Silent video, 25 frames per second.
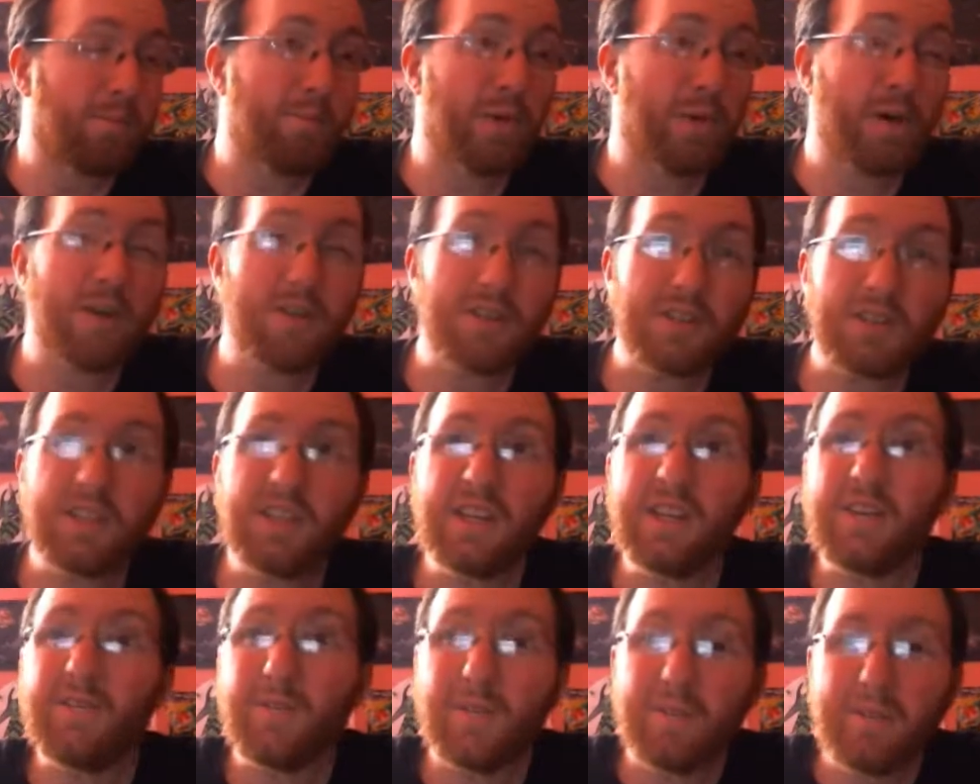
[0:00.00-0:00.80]

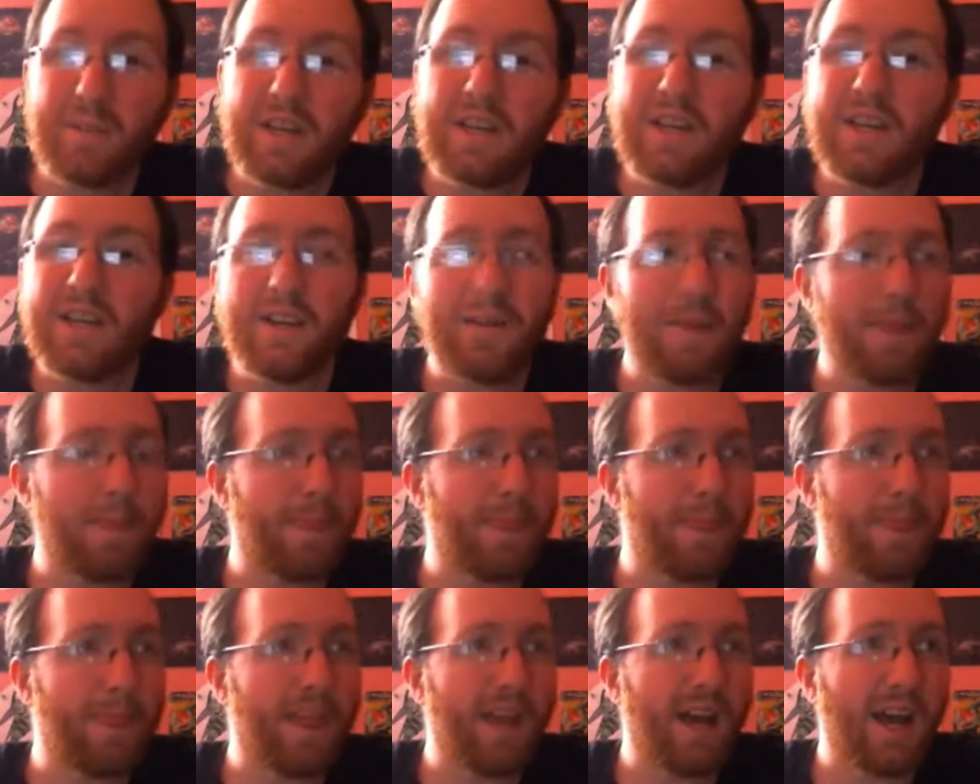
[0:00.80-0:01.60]
Personally, for me,
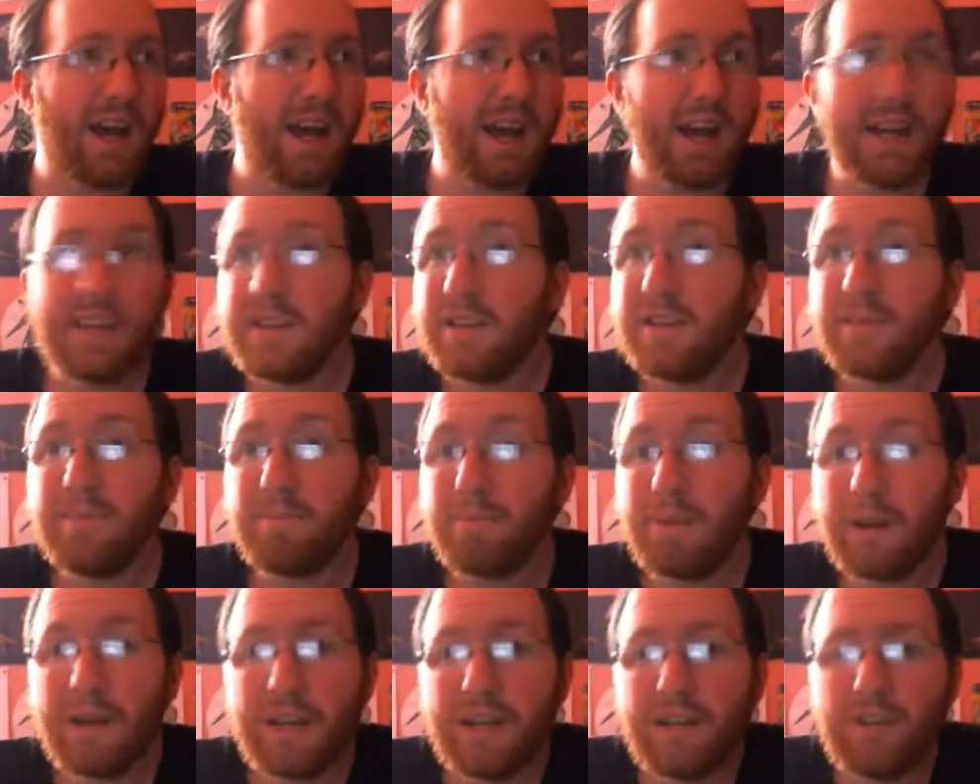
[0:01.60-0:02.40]
I didn't
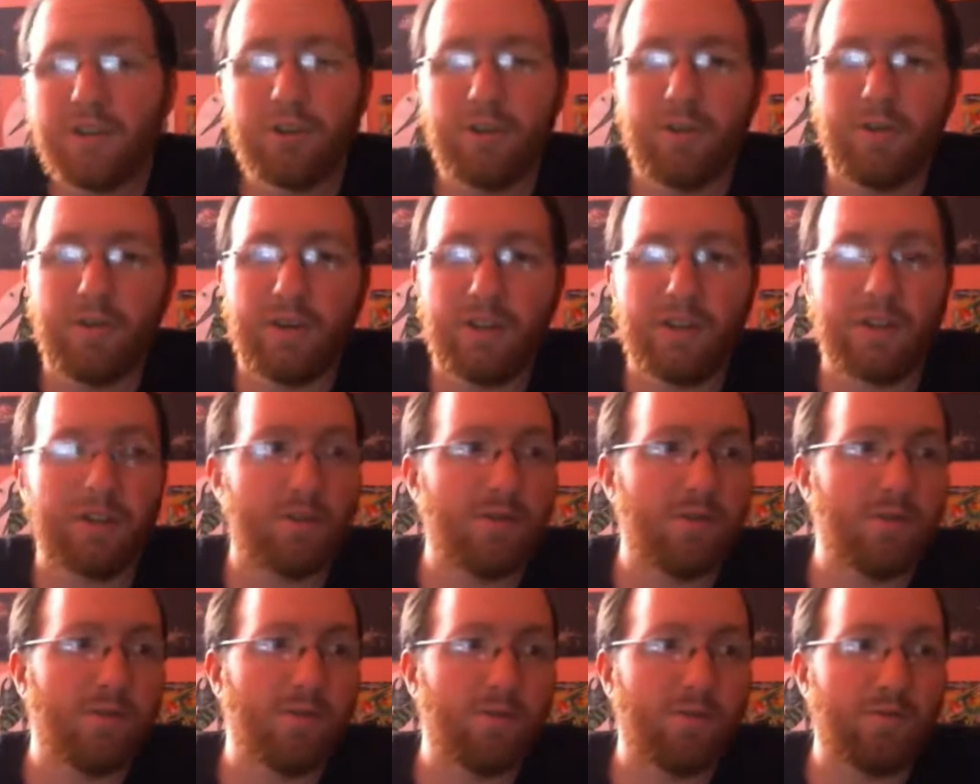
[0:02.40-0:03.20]
mind going
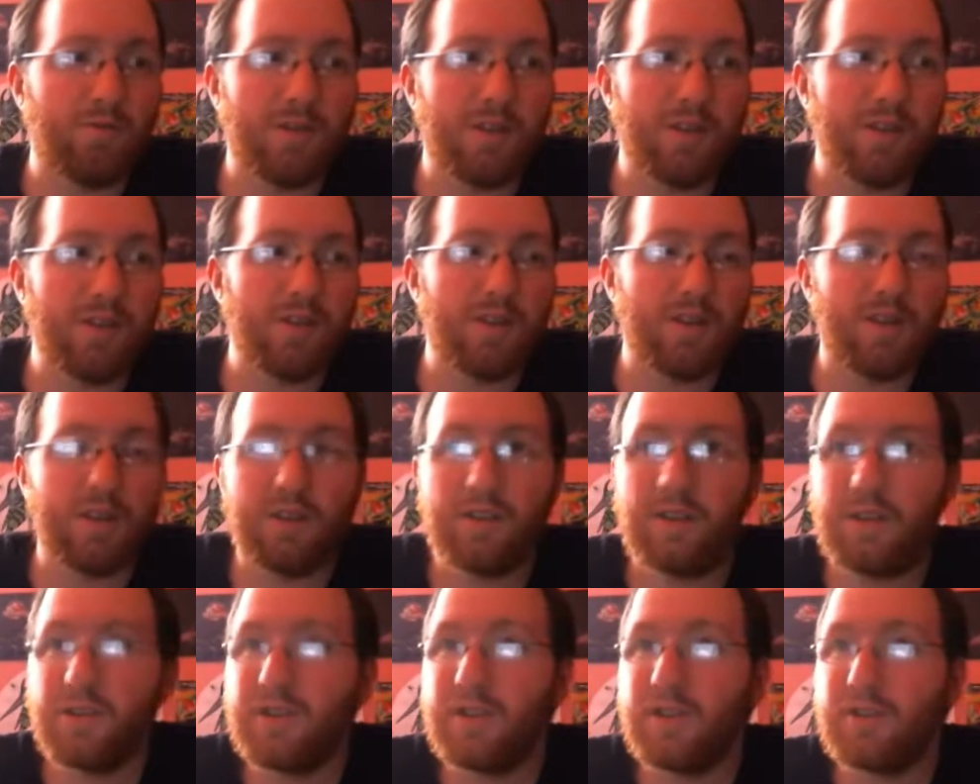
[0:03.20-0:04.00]
through
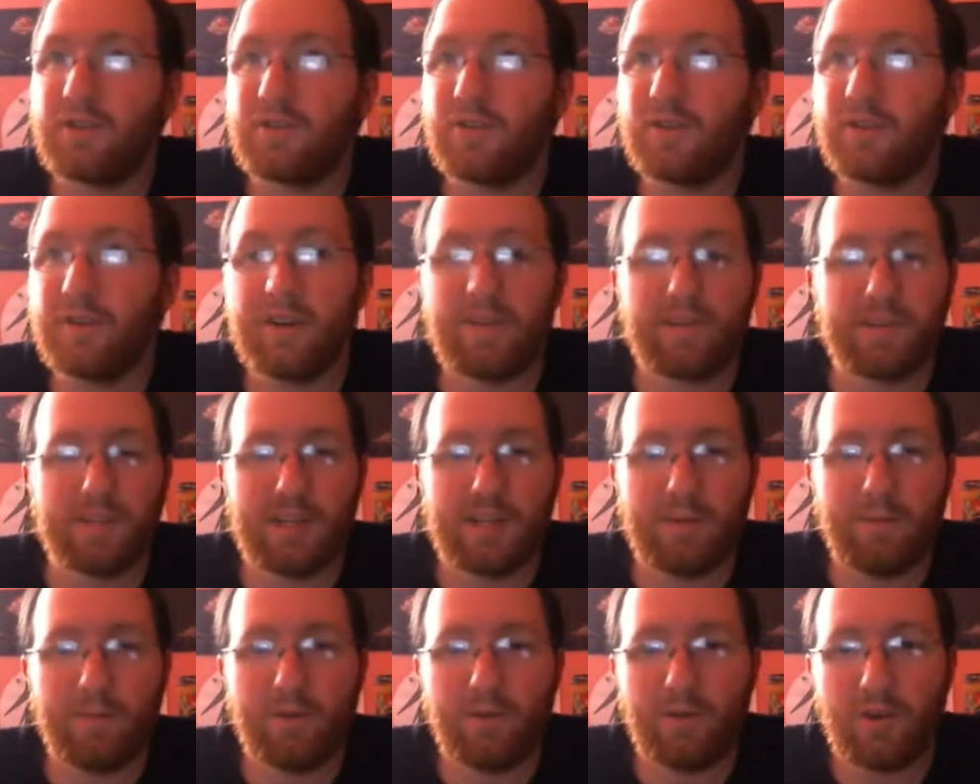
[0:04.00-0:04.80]
the story of
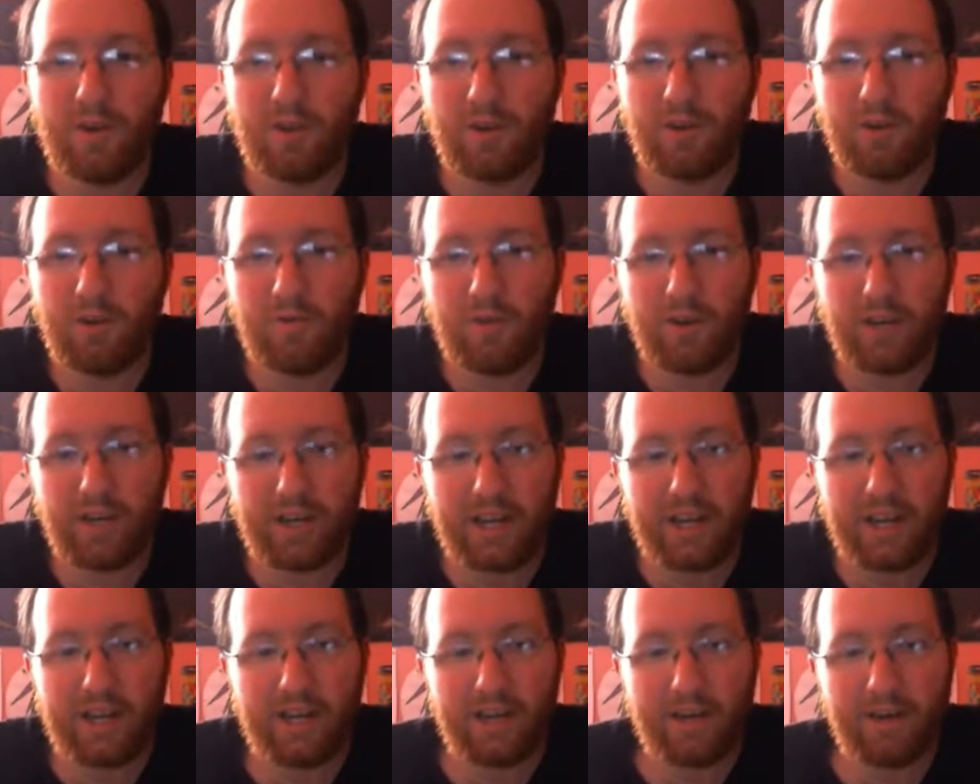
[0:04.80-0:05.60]
Sun and Moon all over
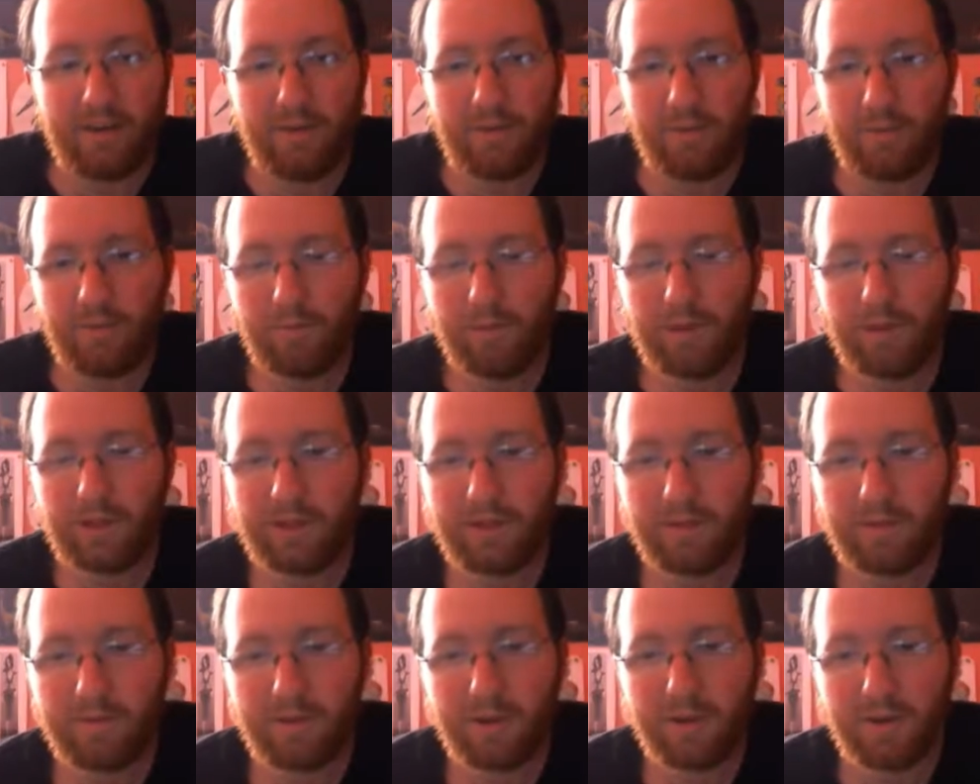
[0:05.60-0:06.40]
again
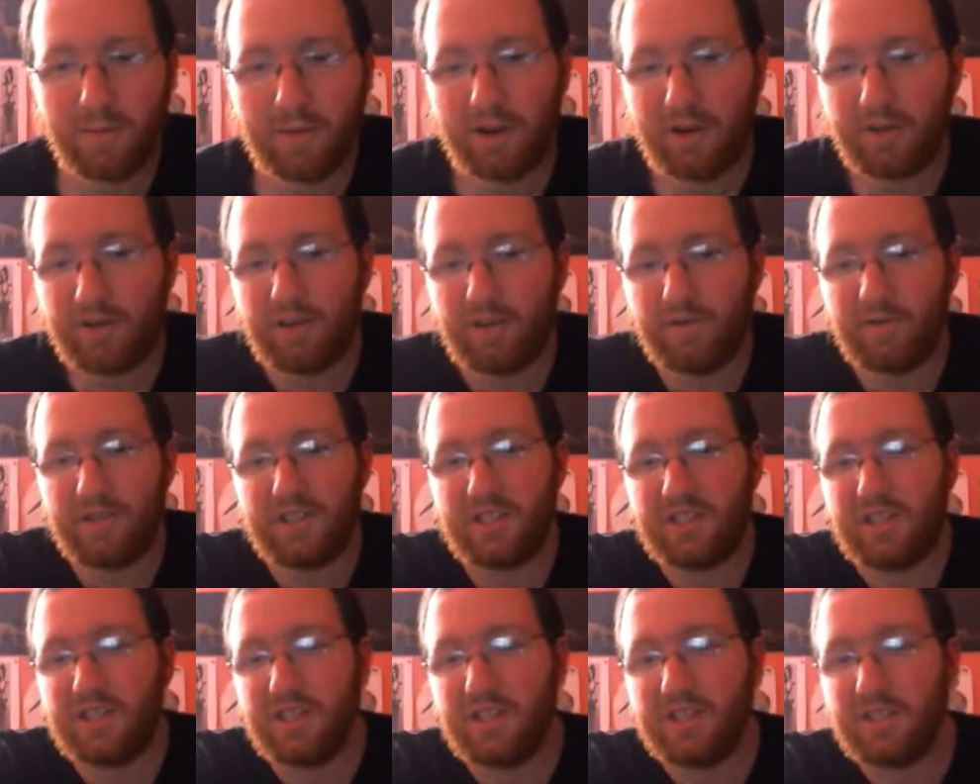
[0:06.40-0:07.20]
with a few minor
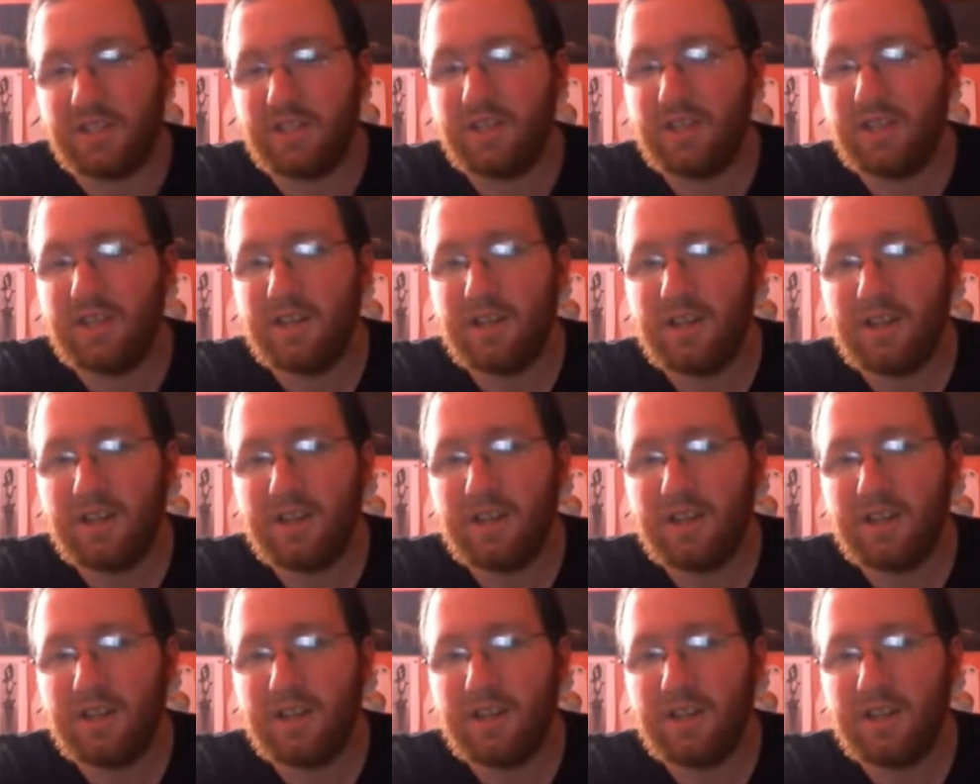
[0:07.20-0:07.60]
differences.